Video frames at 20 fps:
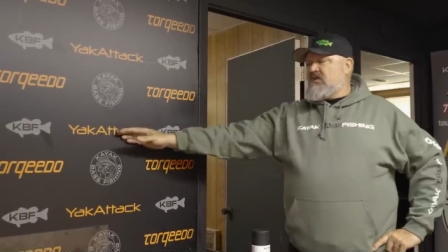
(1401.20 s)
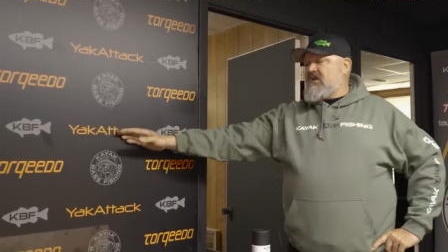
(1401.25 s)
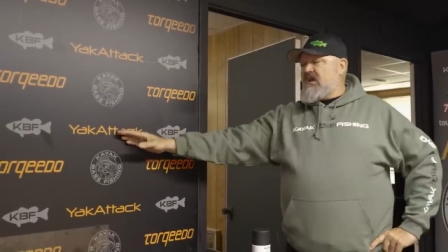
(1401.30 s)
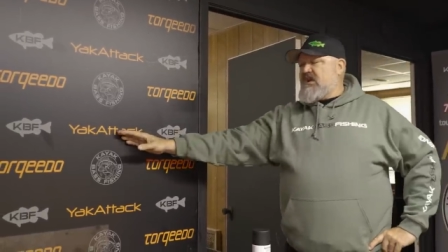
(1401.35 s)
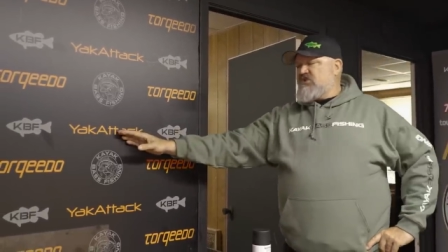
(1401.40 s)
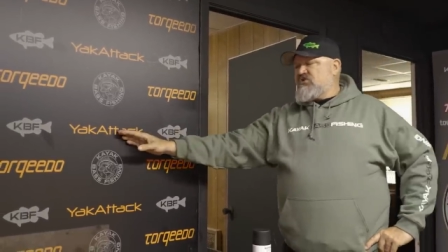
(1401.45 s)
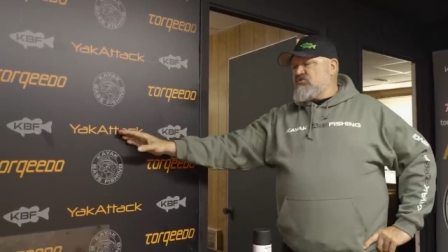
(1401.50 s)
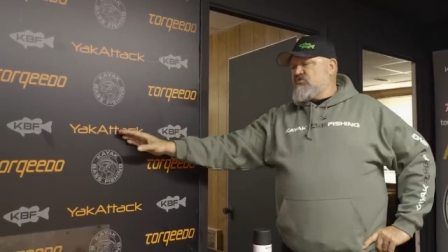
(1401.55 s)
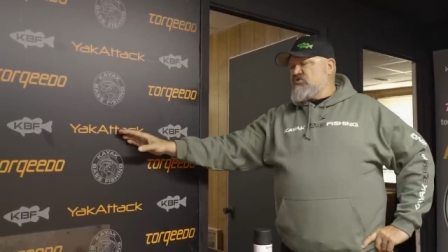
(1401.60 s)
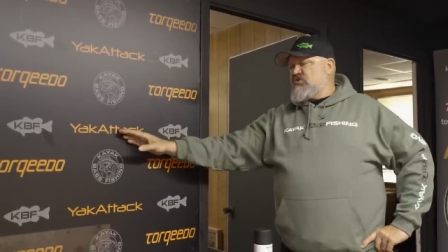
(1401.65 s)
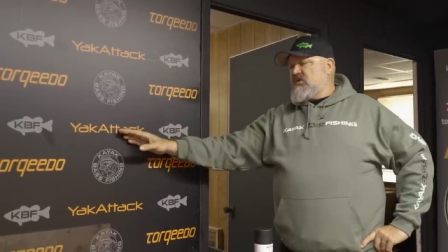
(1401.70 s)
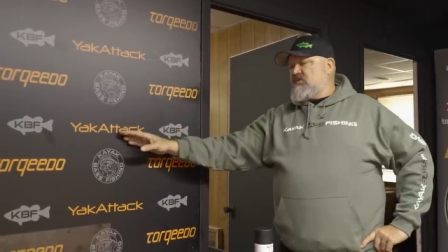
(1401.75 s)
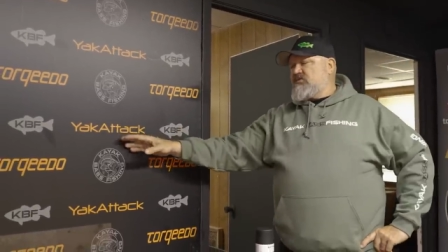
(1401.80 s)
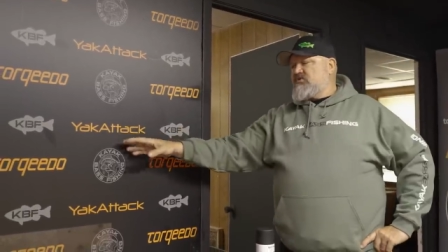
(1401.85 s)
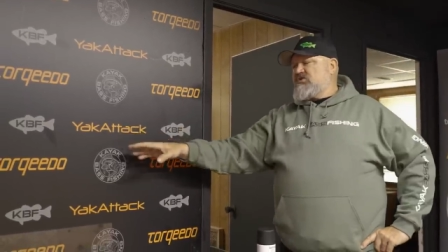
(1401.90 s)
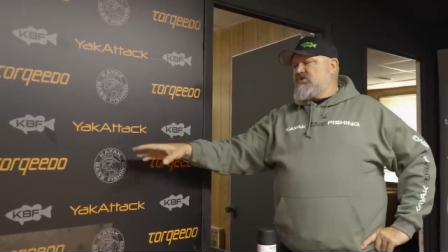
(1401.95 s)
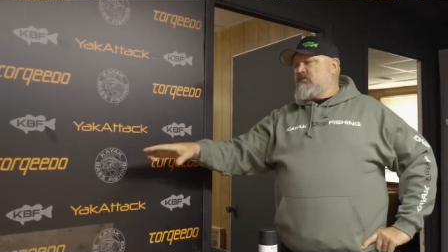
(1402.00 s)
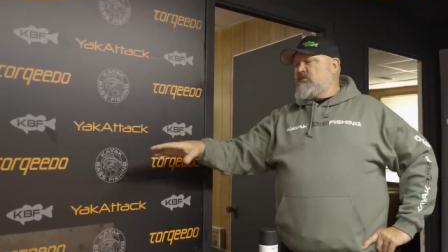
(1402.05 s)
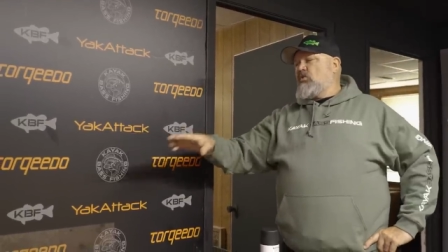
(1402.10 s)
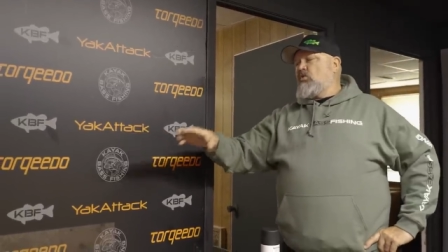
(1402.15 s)
the national
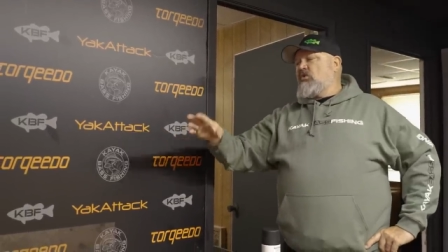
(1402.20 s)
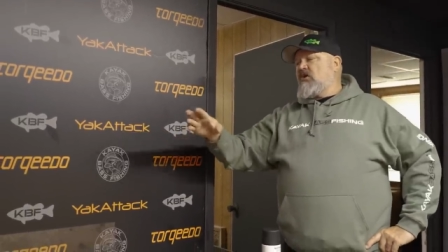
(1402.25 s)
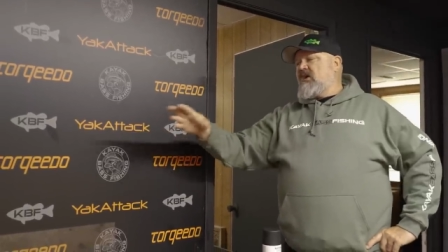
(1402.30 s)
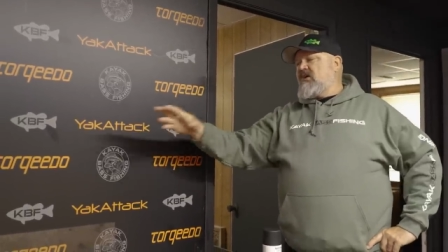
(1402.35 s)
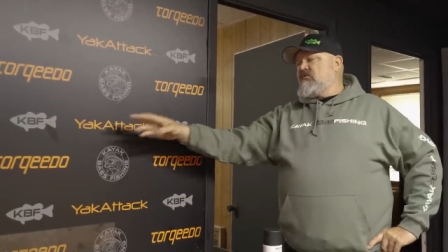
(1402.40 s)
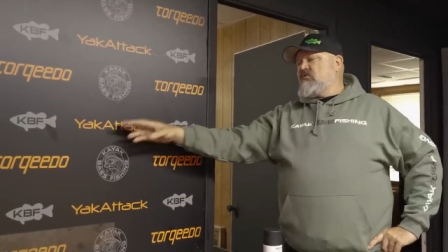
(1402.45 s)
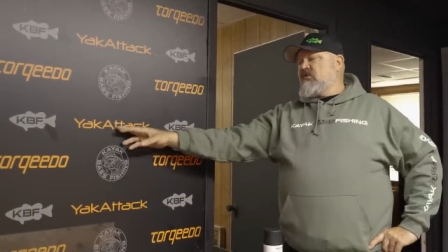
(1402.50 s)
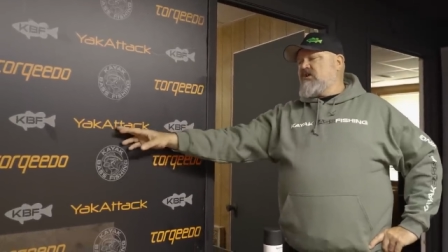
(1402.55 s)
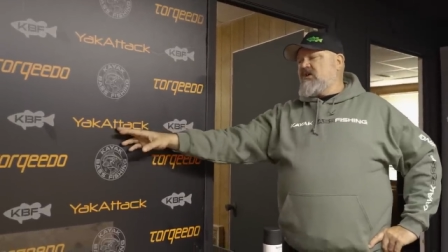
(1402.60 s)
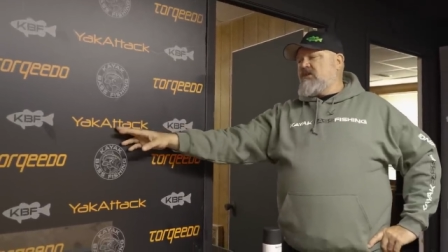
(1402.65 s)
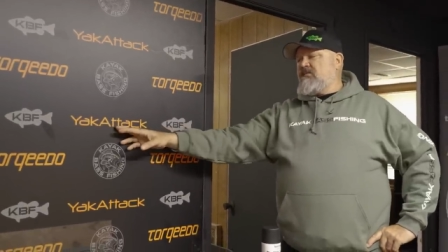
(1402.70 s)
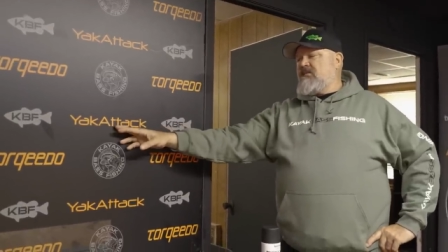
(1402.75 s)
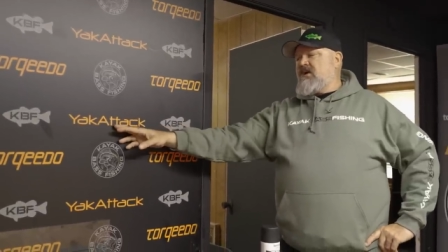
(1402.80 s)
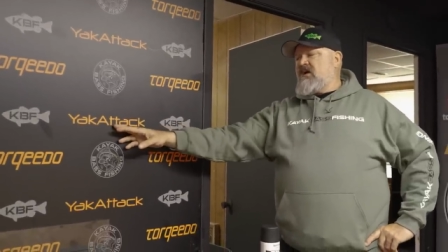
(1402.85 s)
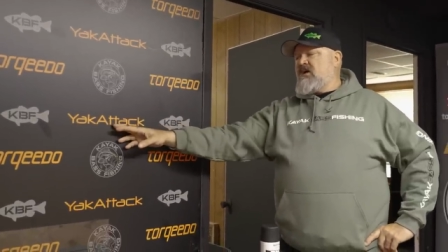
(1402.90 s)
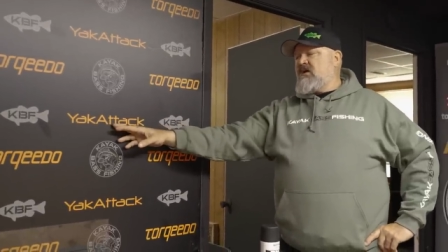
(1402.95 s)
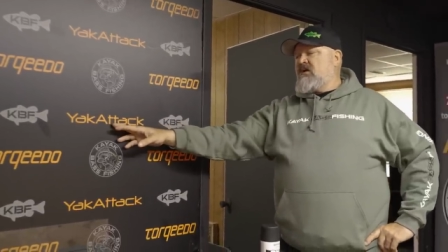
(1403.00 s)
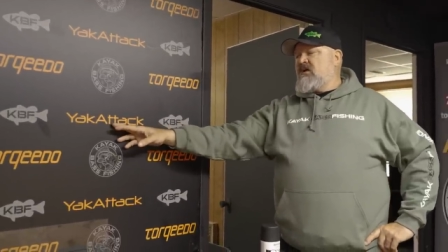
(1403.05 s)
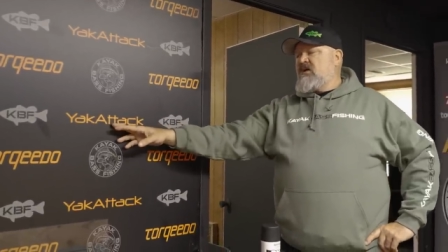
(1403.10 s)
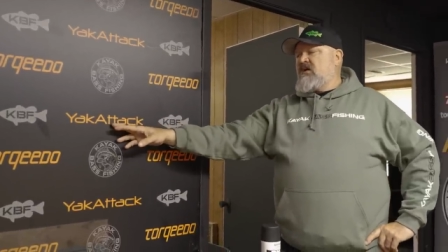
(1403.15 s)
championship or ever get
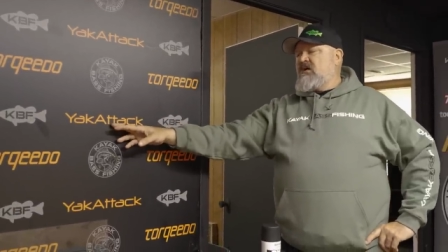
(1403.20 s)
my